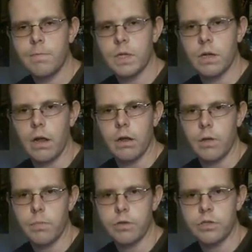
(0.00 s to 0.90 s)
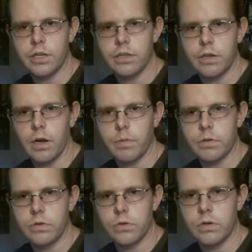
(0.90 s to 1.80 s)
I appreciate the
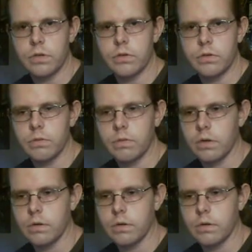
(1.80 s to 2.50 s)
opportunity to,